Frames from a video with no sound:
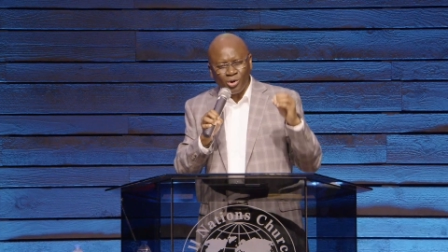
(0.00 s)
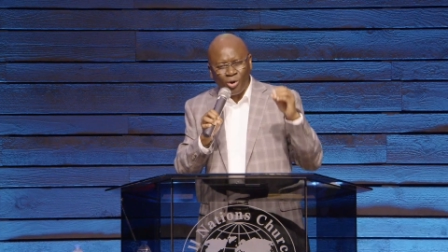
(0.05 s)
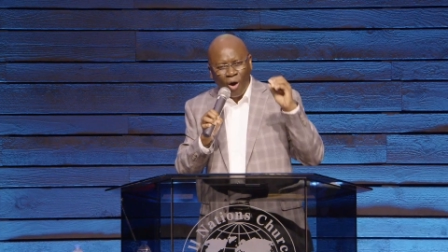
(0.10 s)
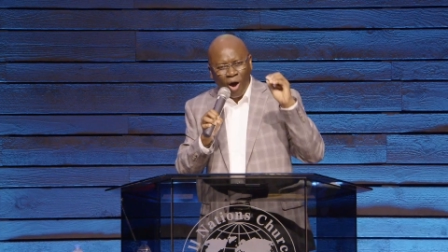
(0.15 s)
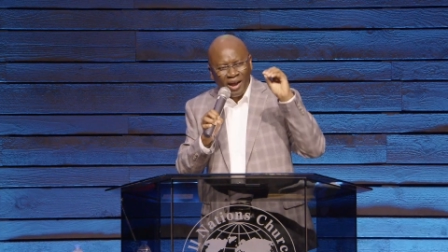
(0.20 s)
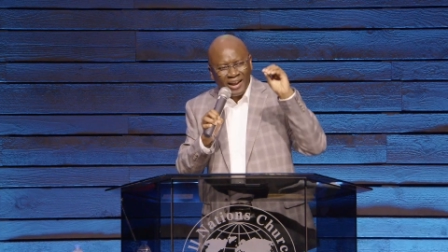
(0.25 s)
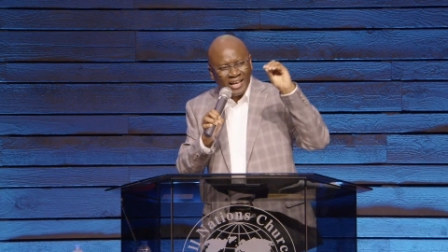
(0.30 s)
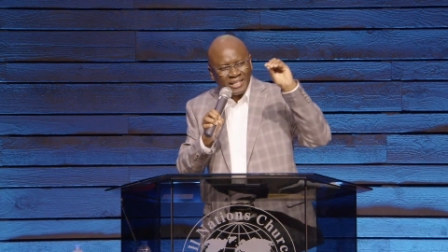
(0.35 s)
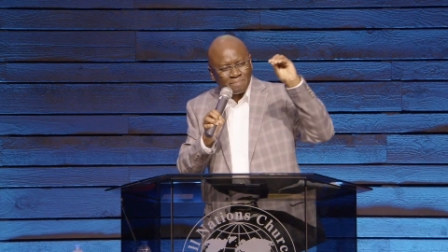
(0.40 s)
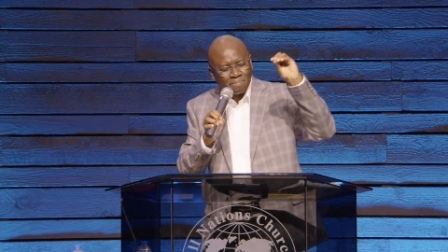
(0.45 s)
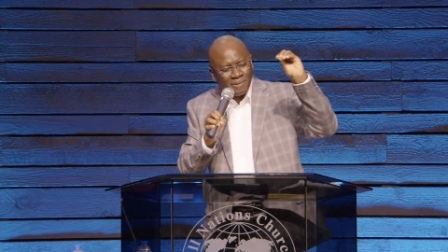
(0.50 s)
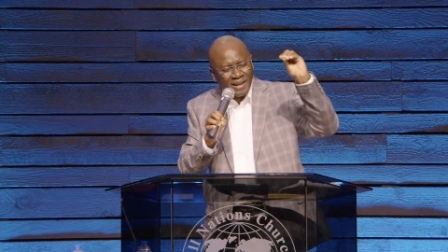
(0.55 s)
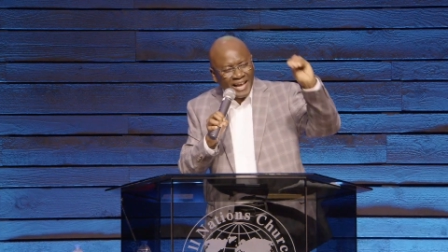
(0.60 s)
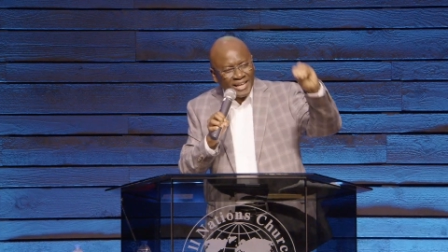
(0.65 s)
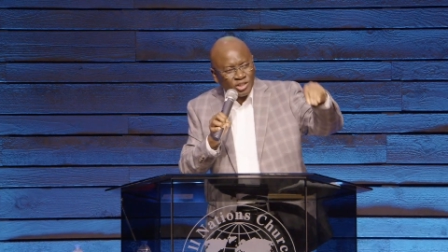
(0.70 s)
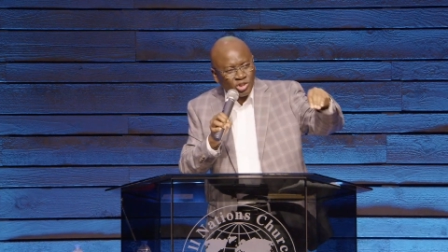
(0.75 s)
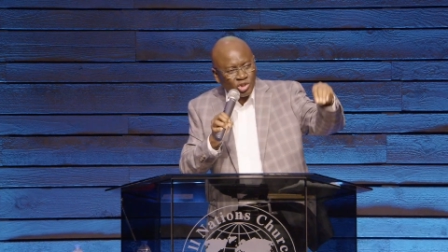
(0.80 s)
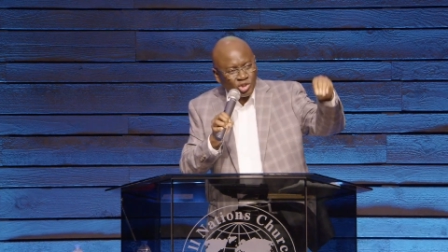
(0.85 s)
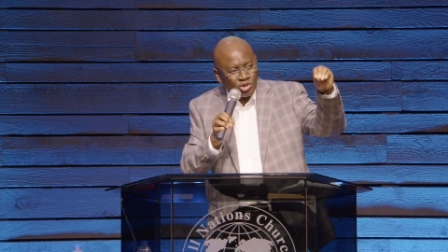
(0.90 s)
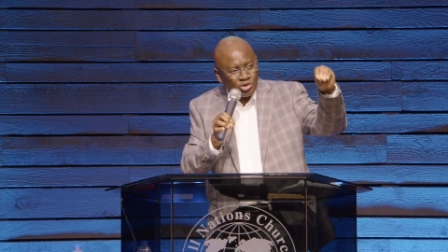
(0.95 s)
God has
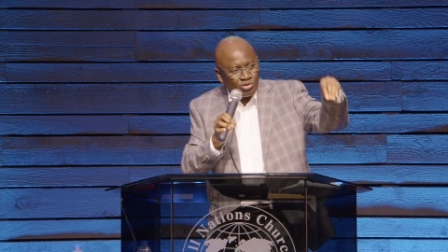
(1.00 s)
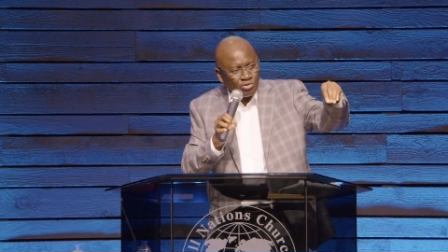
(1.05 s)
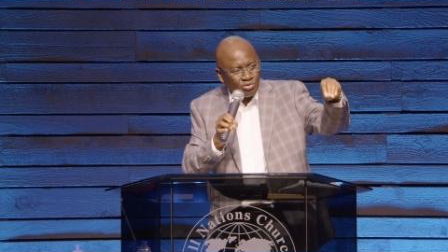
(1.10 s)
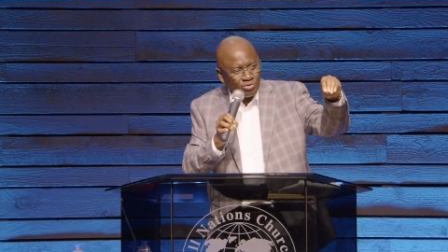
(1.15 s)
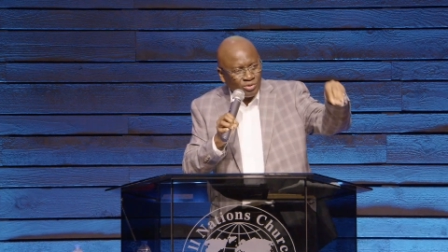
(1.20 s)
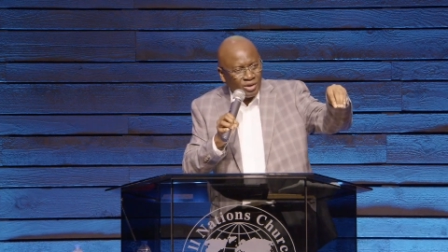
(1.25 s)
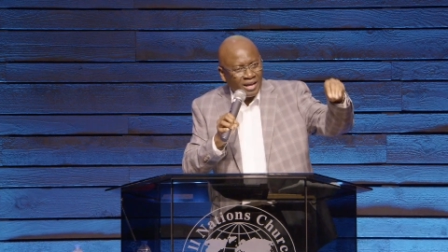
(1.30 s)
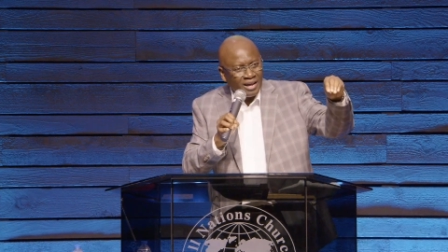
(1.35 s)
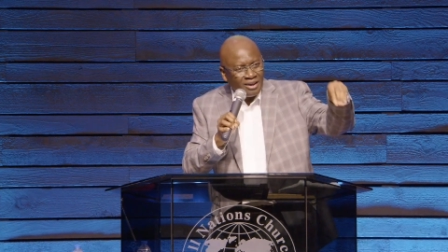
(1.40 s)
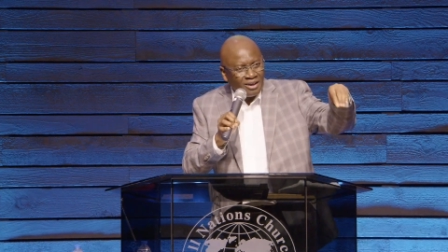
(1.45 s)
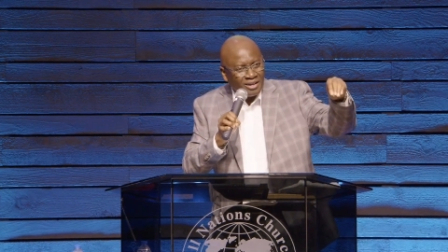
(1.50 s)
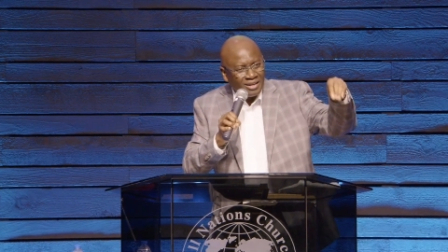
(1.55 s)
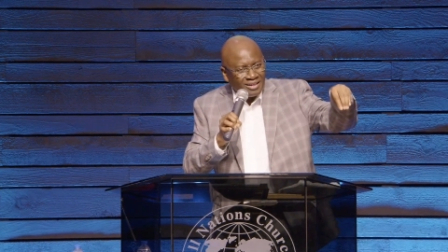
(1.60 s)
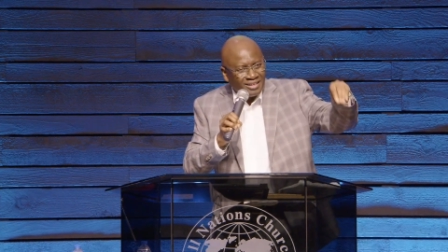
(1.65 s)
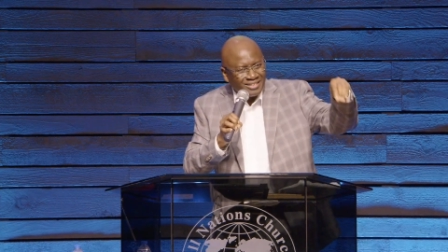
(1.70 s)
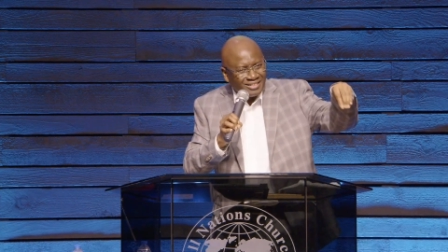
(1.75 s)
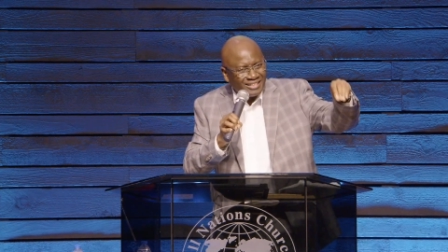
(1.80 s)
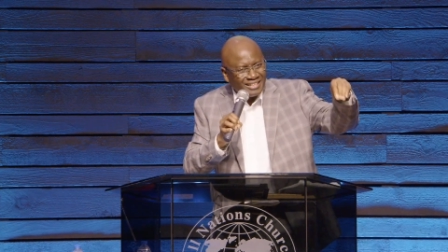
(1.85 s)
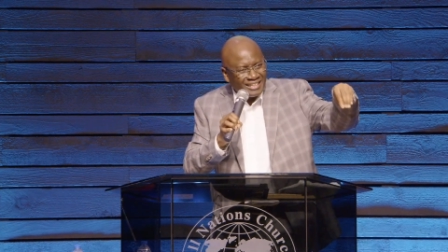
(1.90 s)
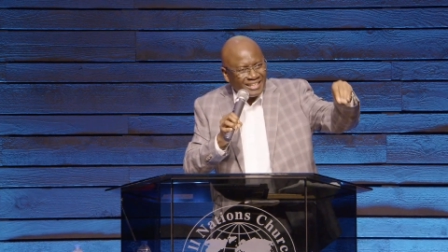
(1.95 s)
placed you
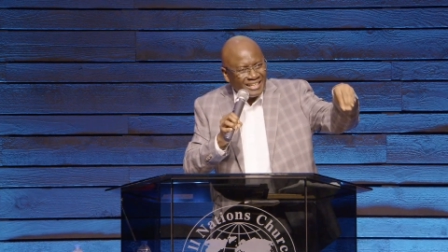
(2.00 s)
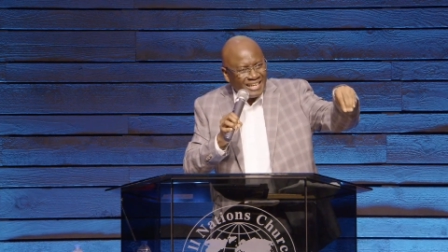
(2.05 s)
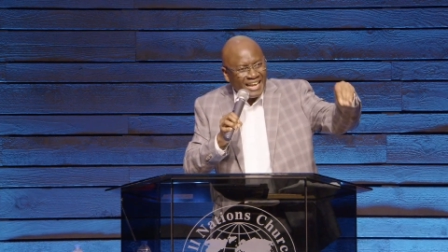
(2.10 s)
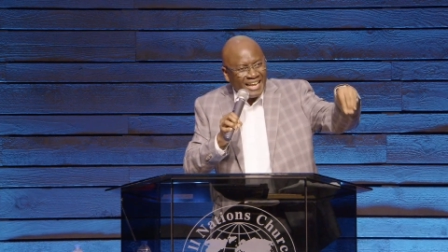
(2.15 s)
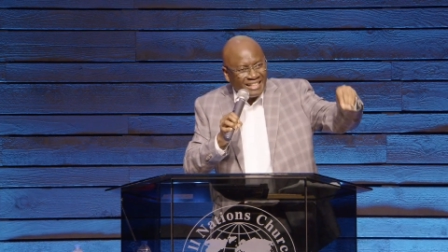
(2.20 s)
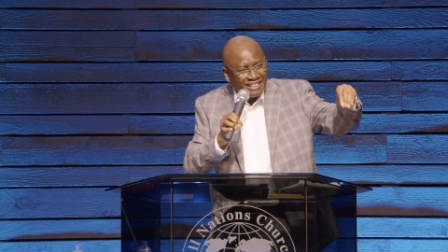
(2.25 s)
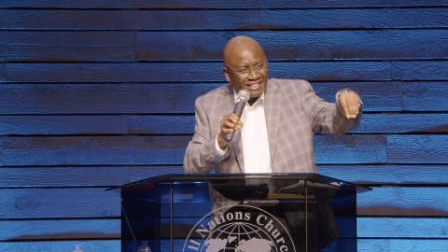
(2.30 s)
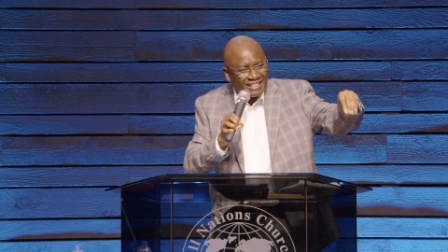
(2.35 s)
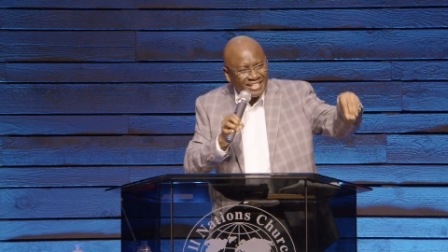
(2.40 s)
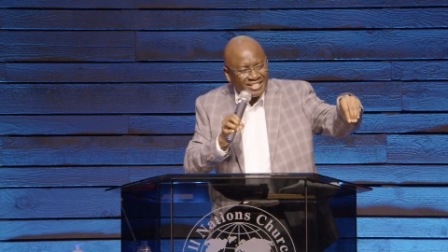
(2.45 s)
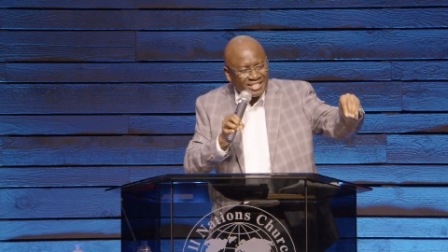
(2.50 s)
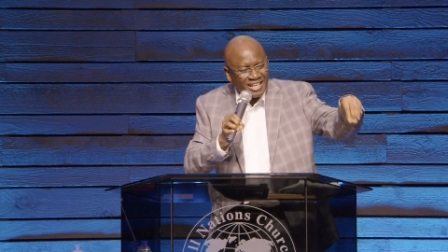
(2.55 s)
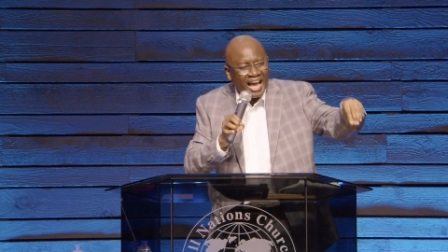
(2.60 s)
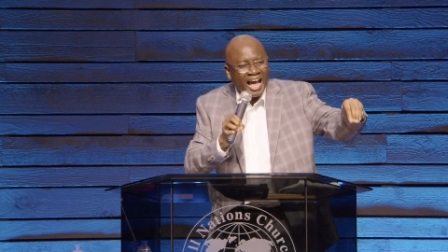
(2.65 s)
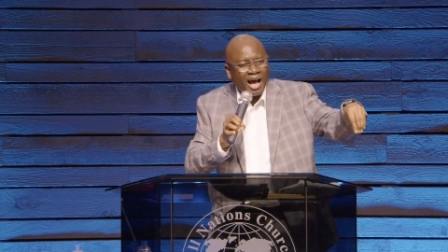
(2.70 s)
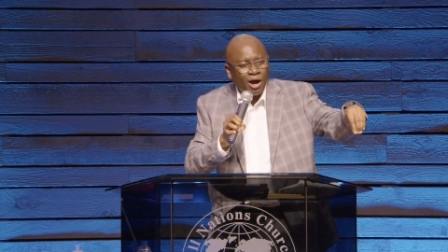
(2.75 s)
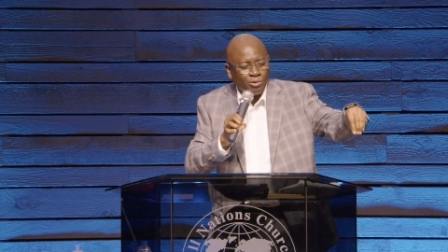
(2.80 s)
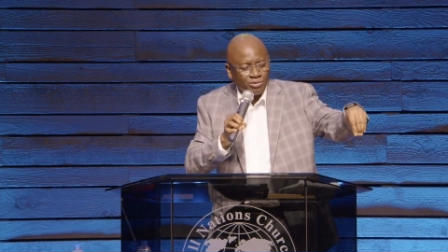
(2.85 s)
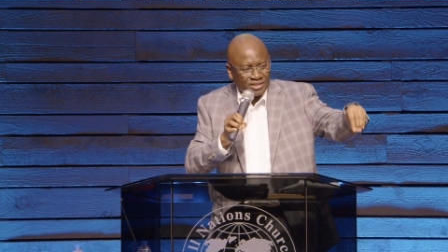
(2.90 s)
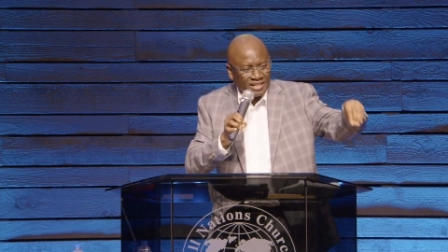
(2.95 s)
in this
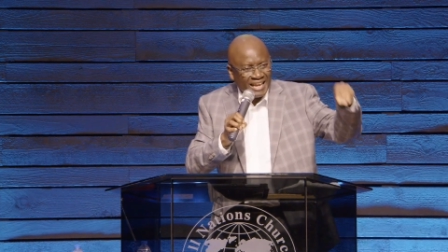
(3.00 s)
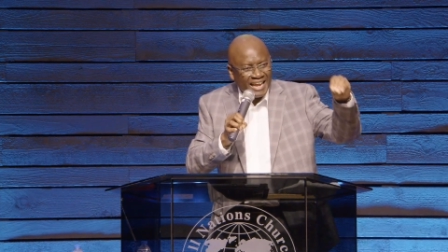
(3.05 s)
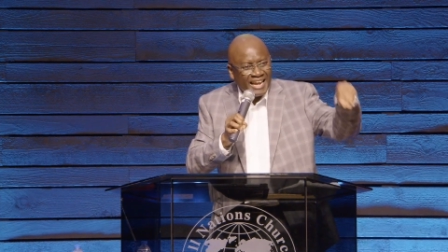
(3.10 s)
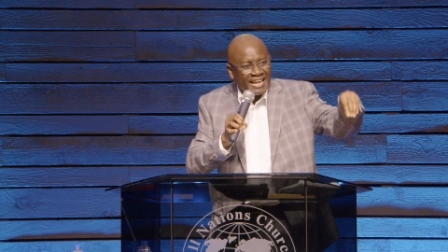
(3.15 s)
house,